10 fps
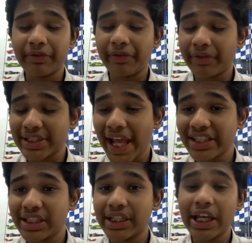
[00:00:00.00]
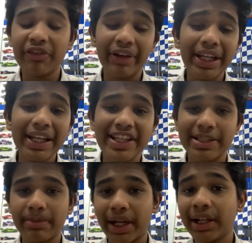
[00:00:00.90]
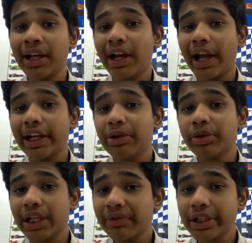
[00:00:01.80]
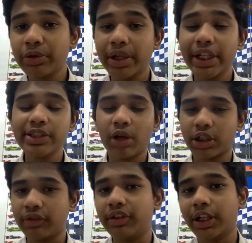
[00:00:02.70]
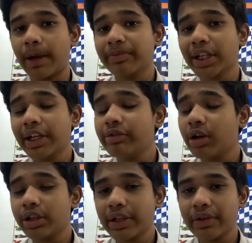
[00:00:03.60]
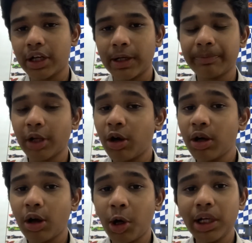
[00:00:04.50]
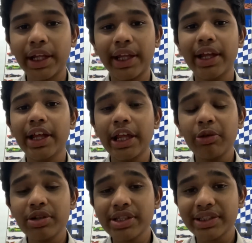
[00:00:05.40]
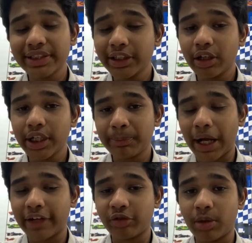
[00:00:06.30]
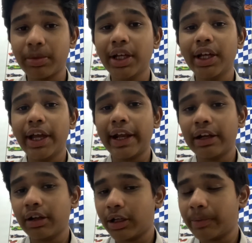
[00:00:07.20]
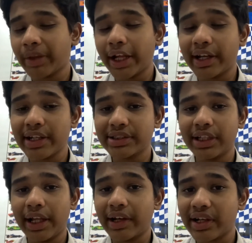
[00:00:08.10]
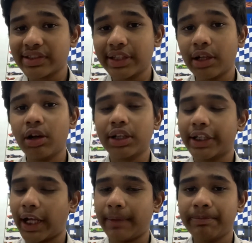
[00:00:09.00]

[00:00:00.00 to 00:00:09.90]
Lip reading: was actually a very lazy man, and he would never do any sort of work. All day he would just sit on a platform and rest there all the time.